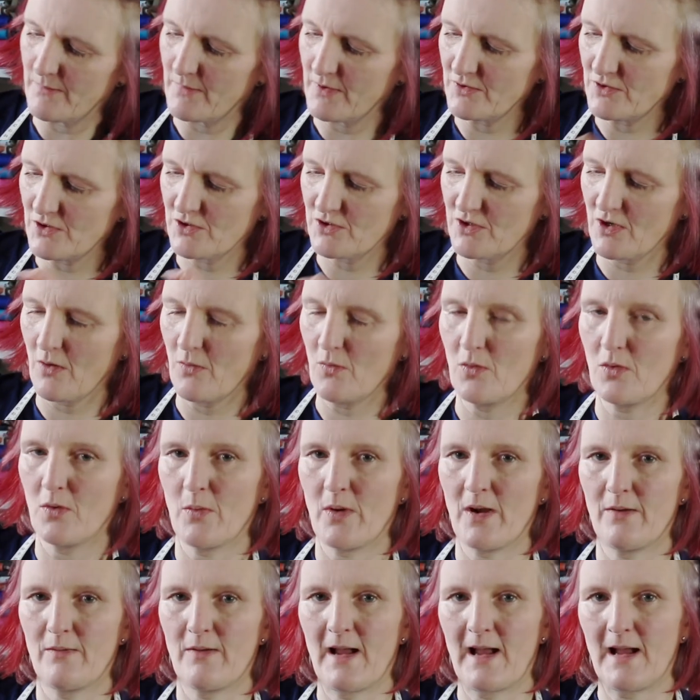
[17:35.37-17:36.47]
and just go all the
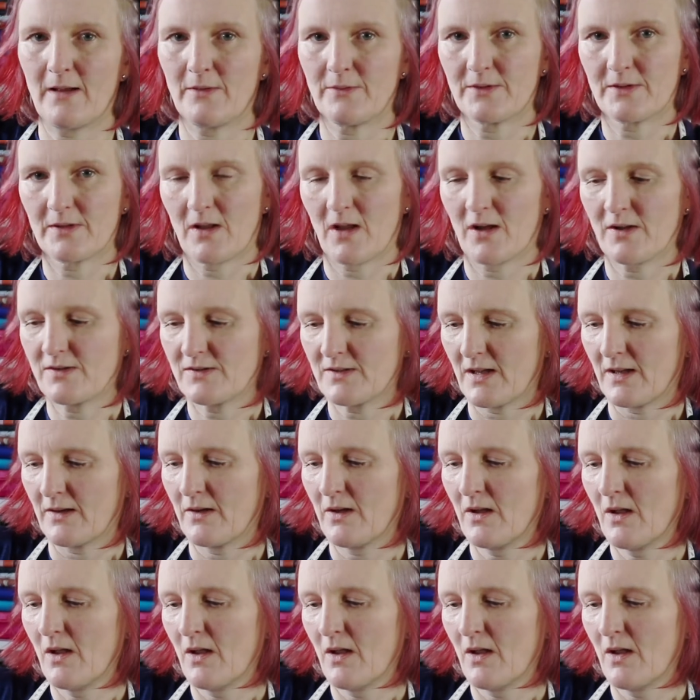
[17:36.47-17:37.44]
way around, and like I said,